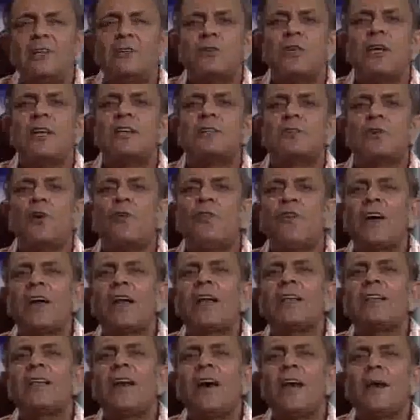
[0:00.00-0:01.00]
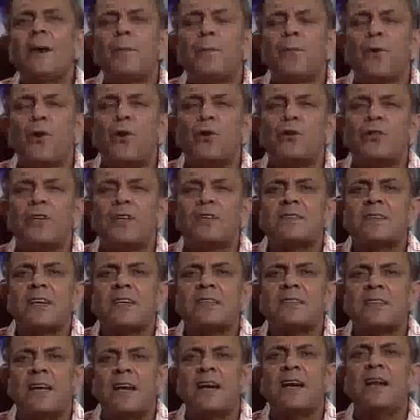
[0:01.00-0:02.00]
insofar as our approach is
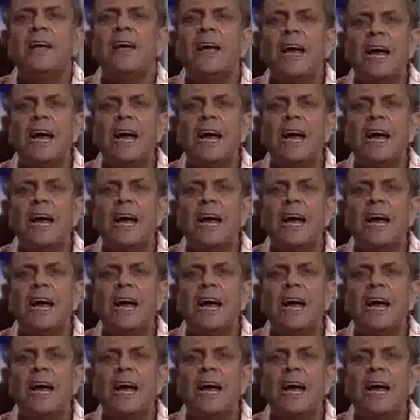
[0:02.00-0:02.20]
concerned.